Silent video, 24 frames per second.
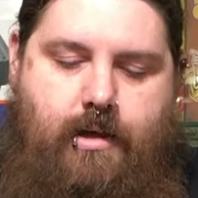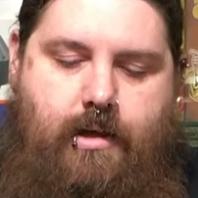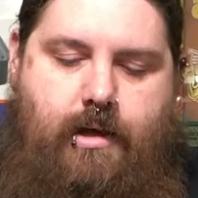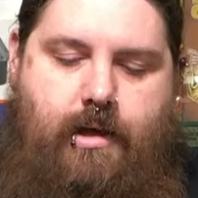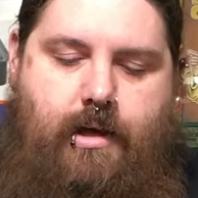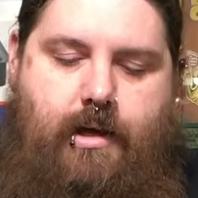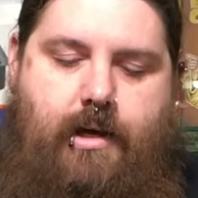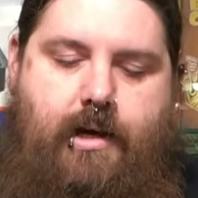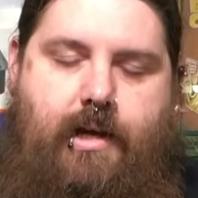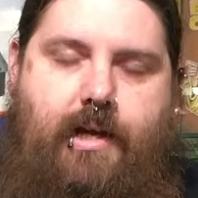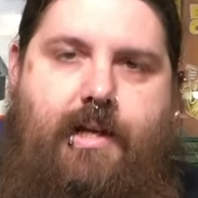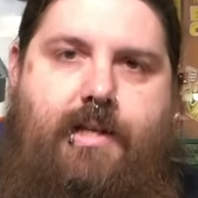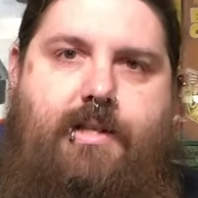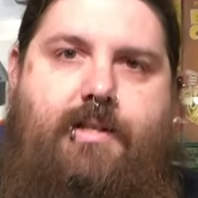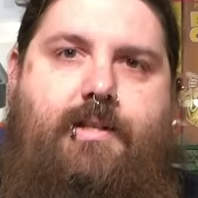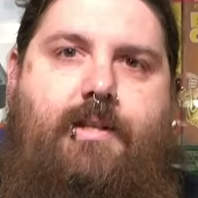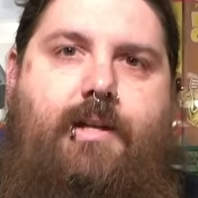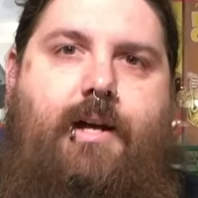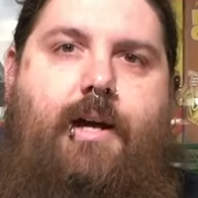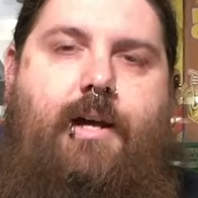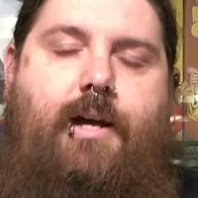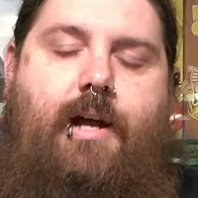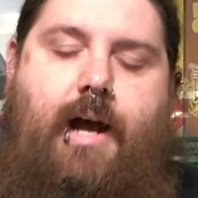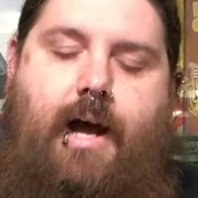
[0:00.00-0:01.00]
It's
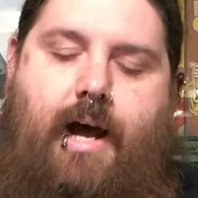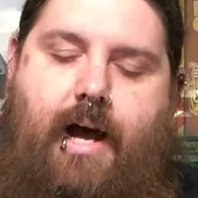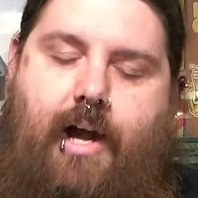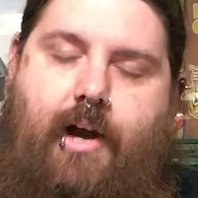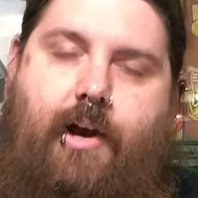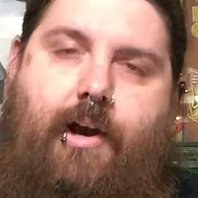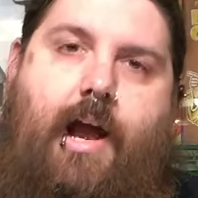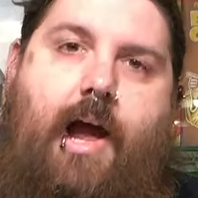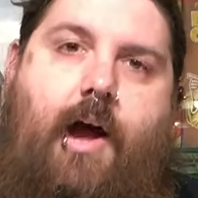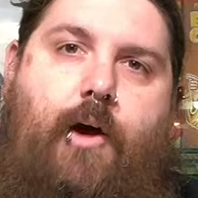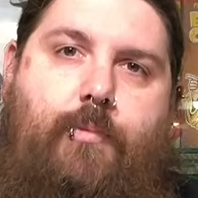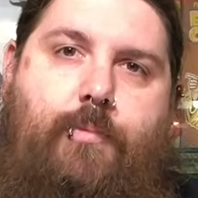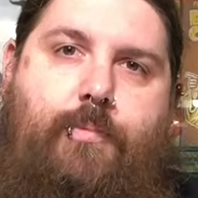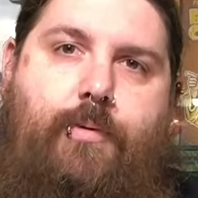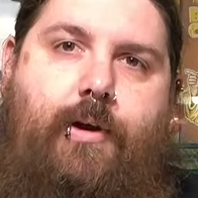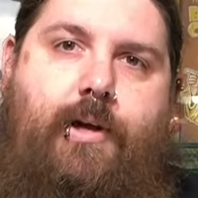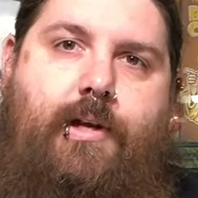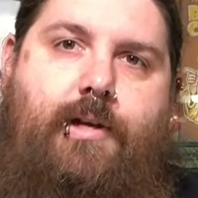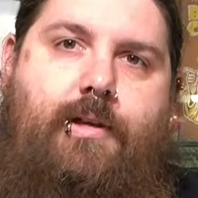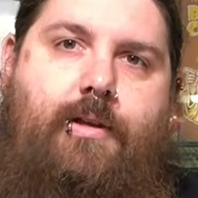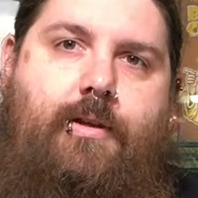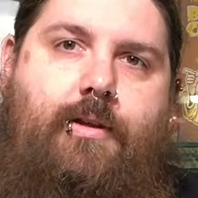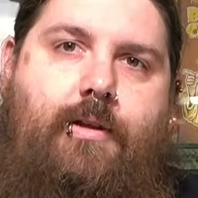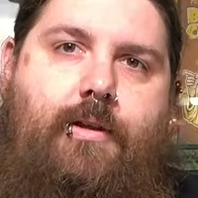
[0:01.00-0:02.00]
got a higher output,
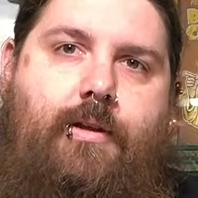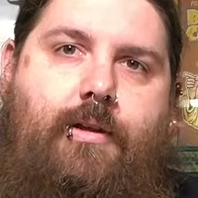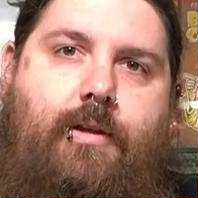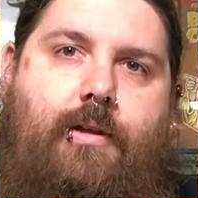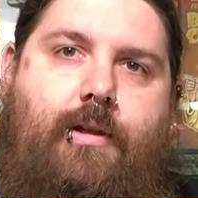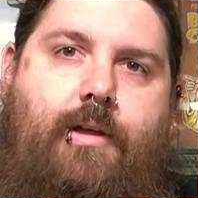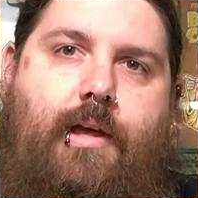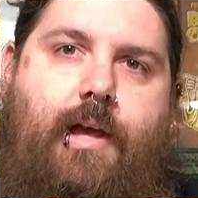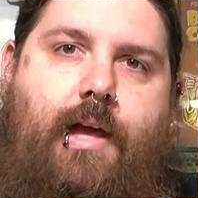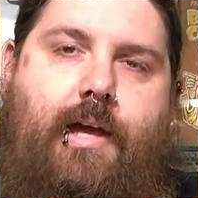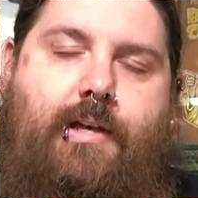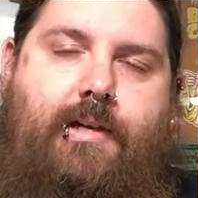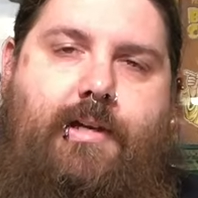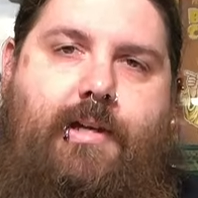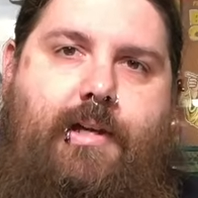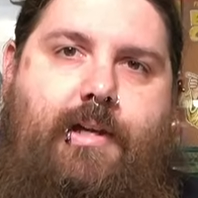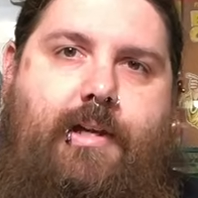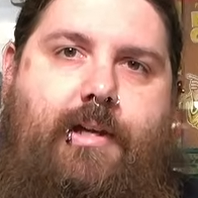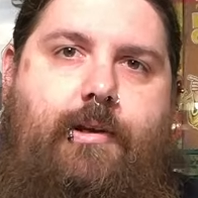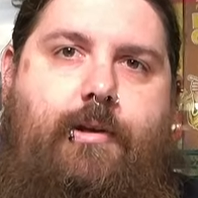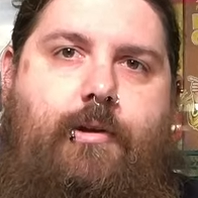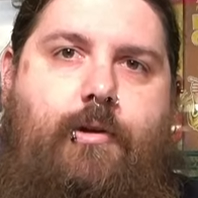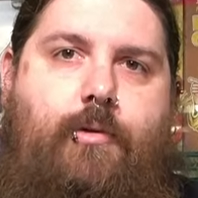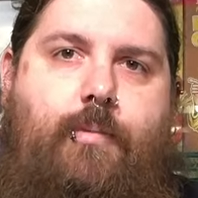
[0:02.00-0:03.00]
and you're going to
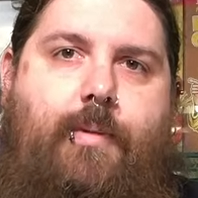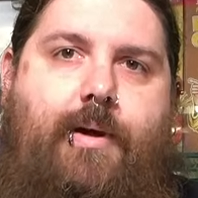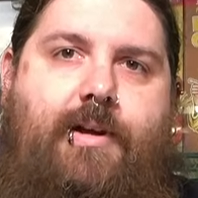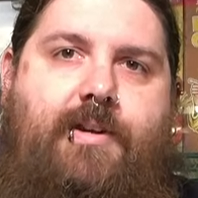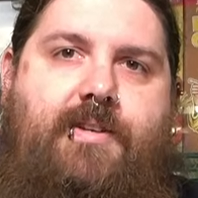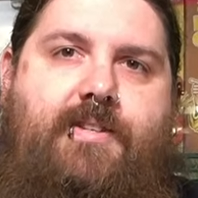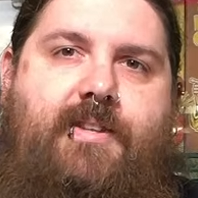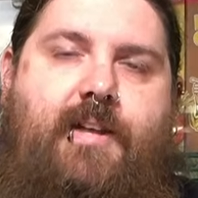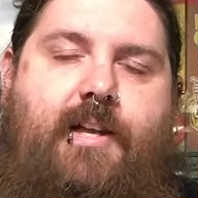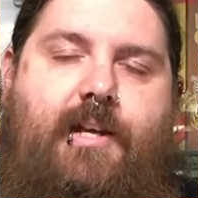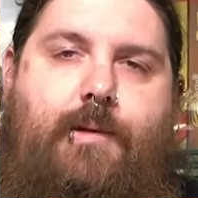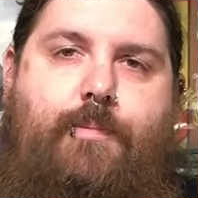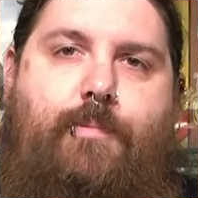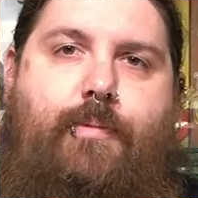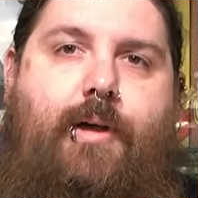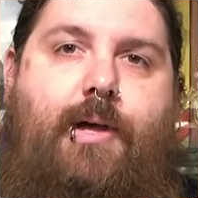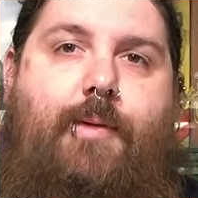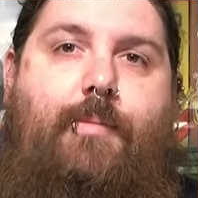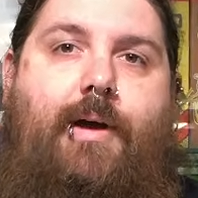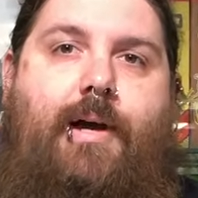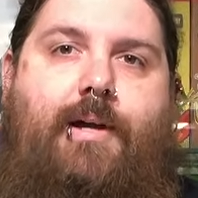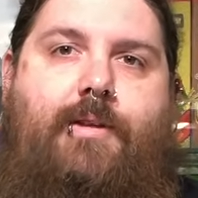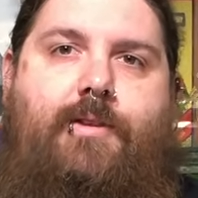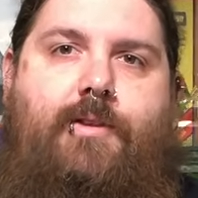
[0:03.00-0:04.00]
get a little better sonic
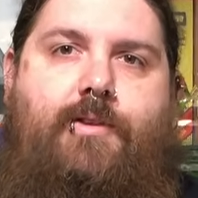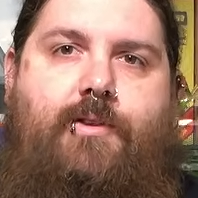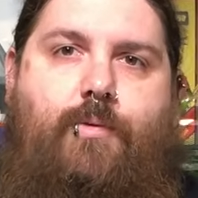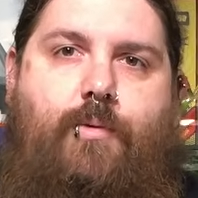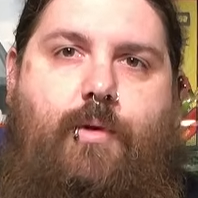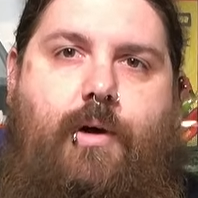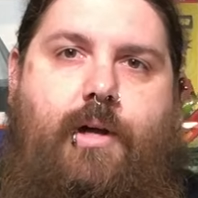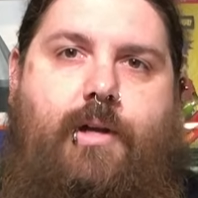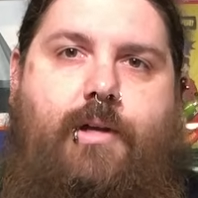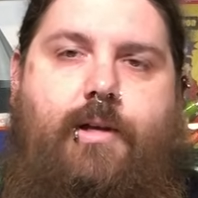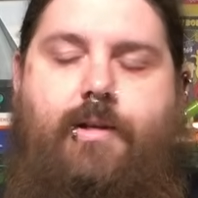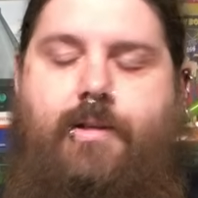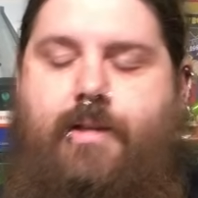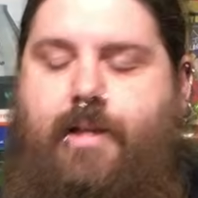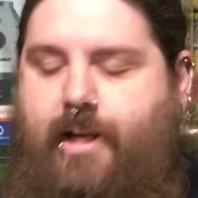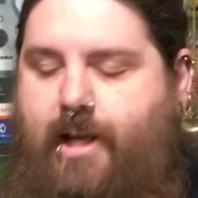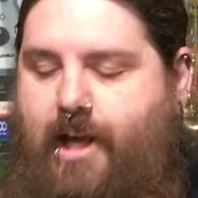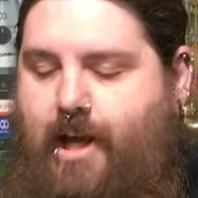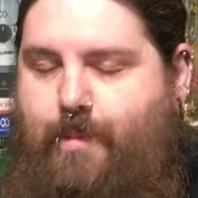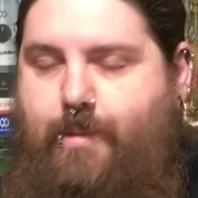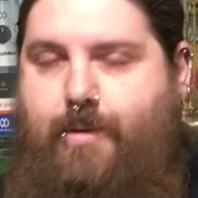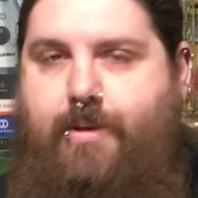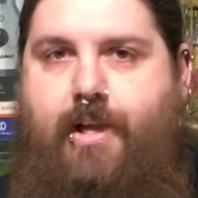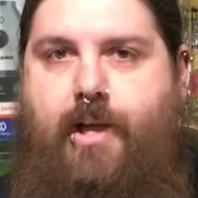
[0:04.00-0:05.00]
playback than the one that
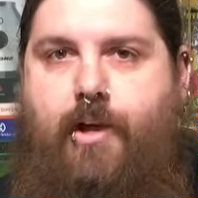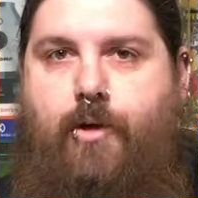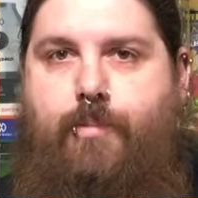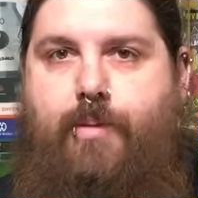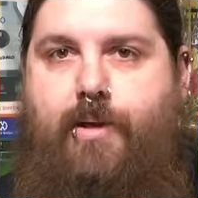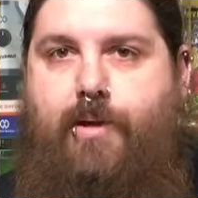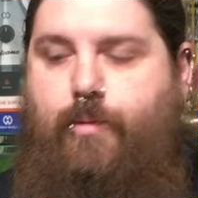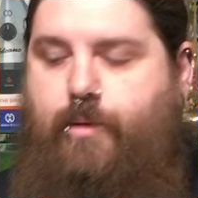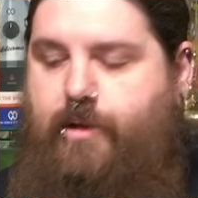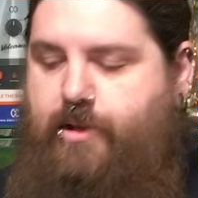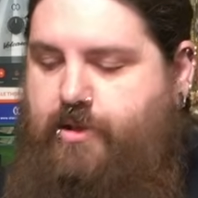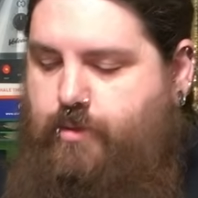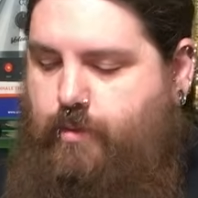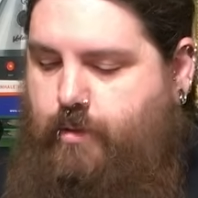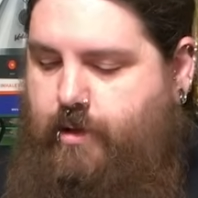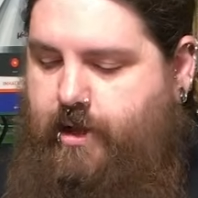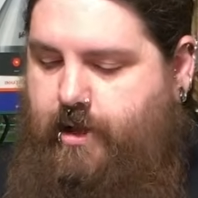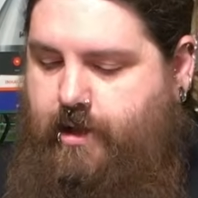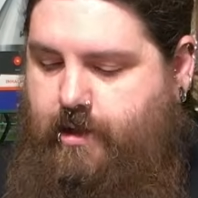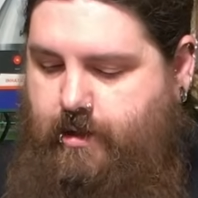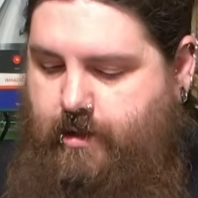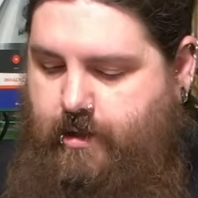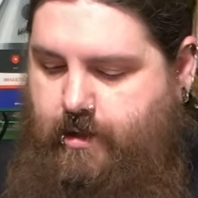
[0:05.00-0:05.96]
came on the LP120,